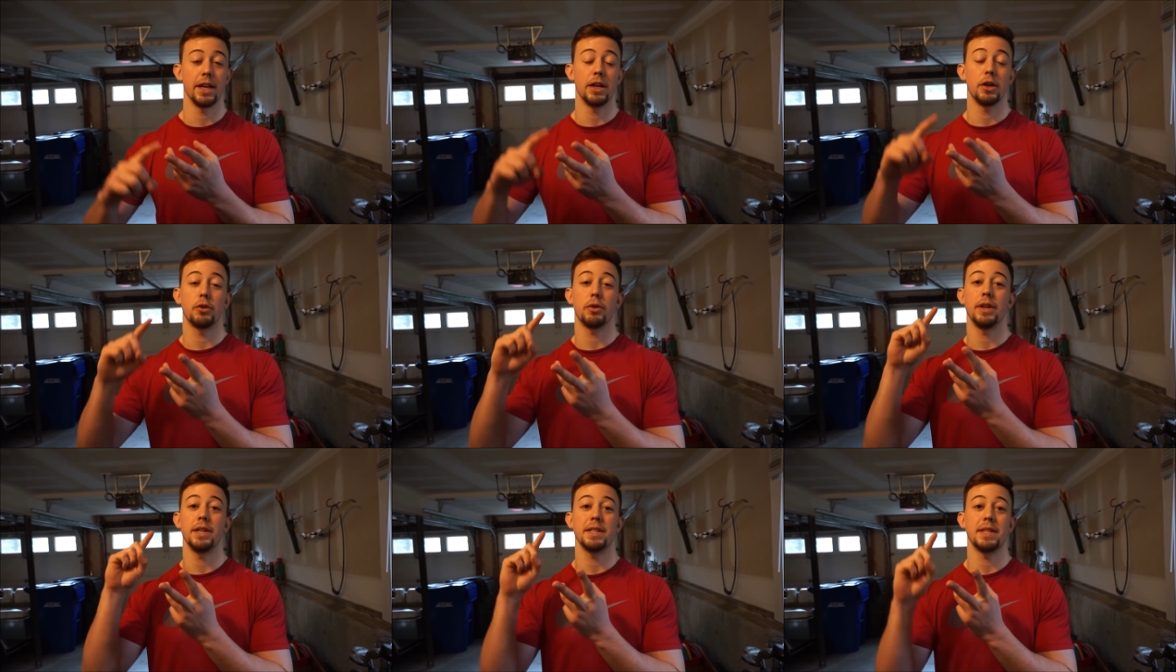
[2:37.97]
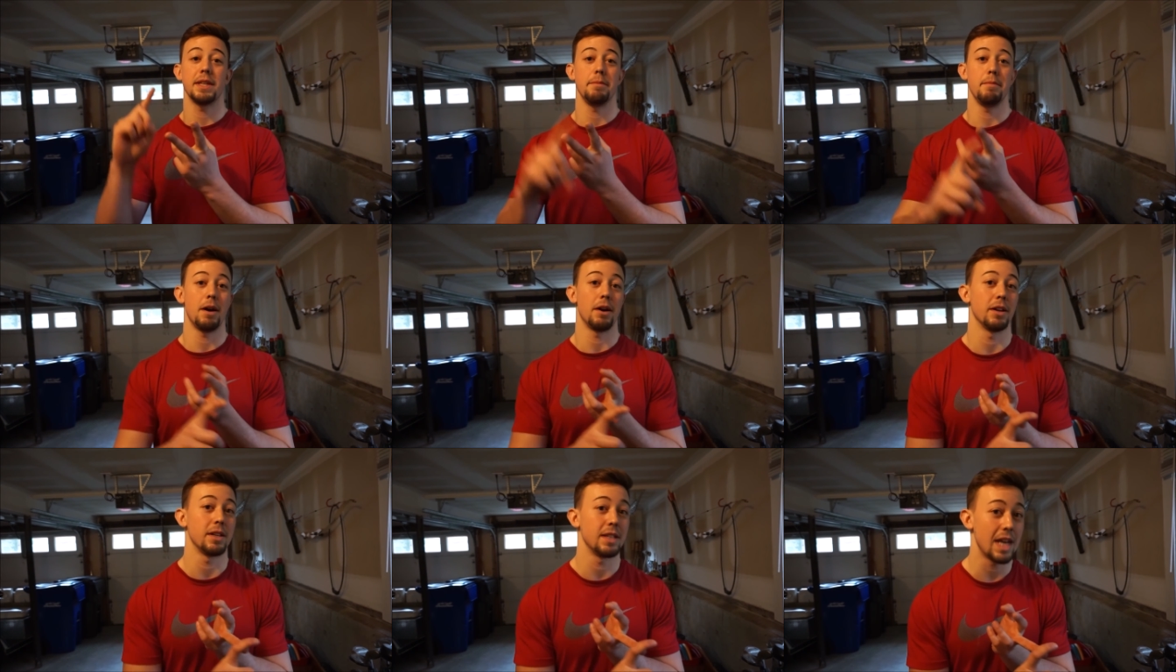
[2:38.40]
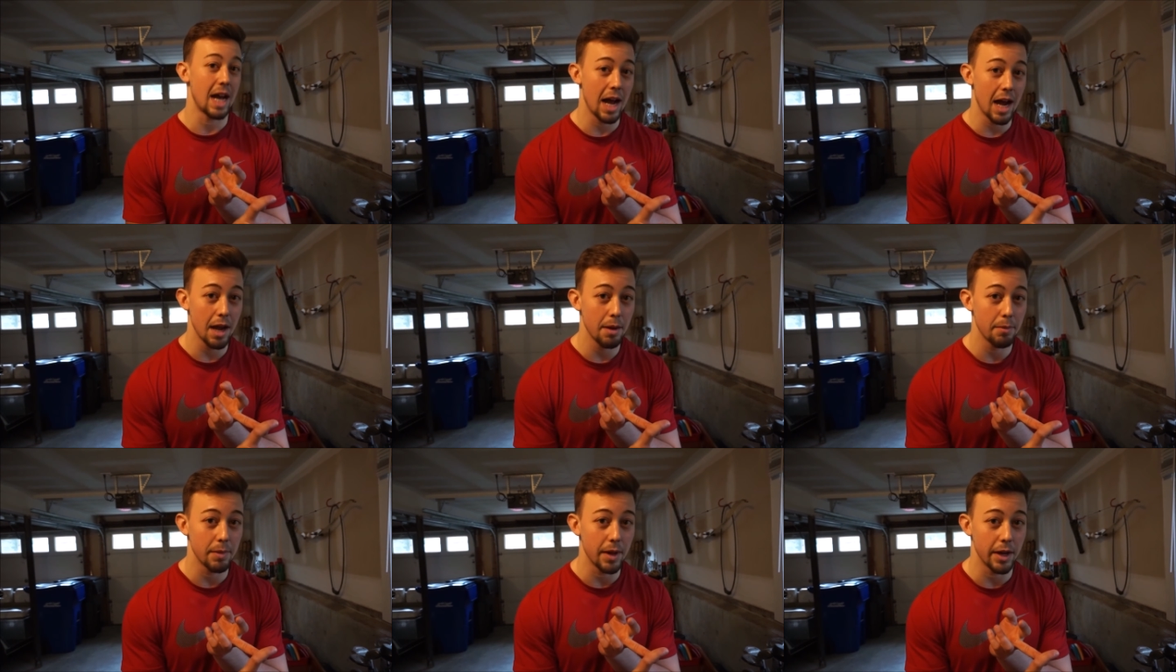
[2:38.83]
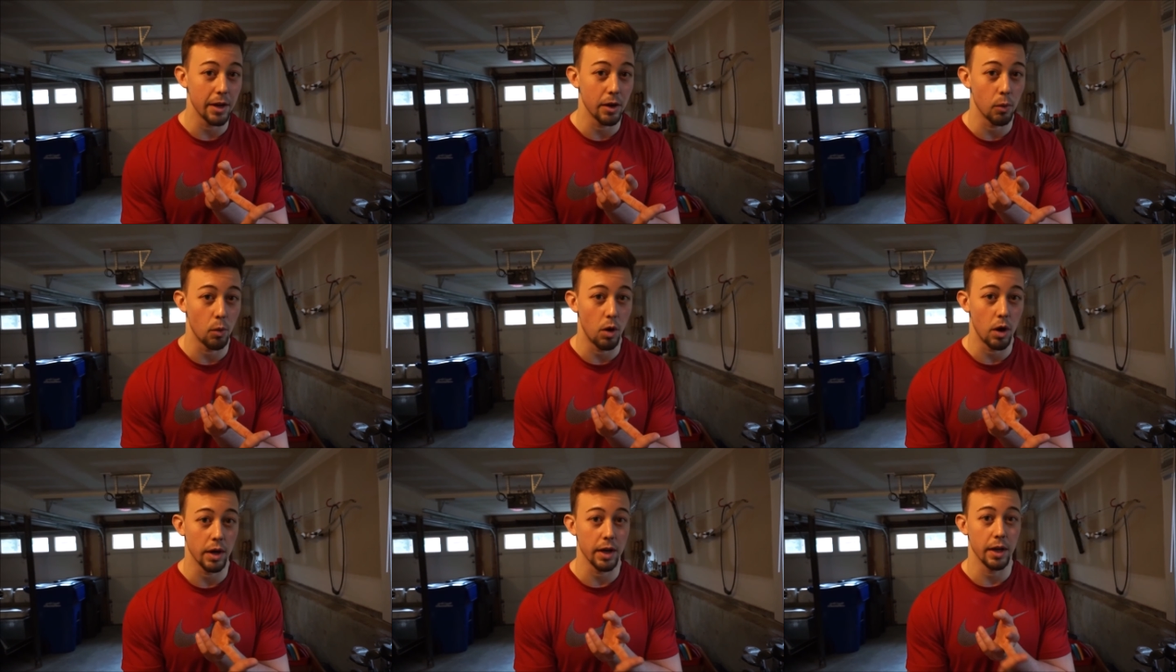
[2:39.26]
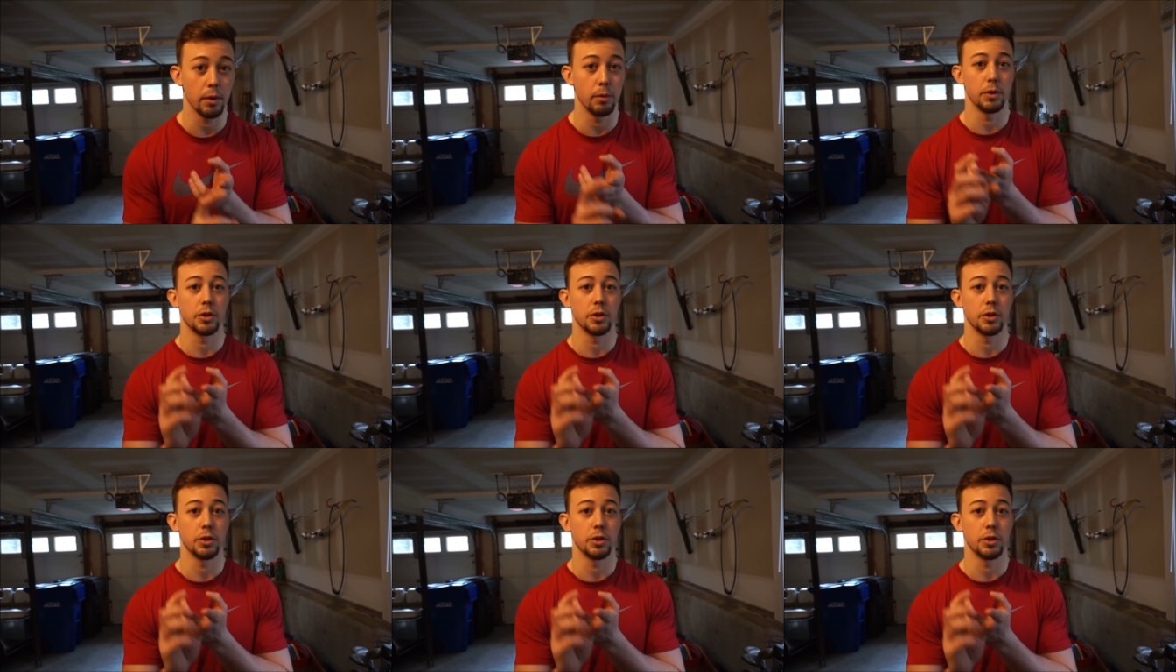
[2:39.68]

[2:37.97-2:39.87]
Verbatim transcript: increase the amount of time that you're walking,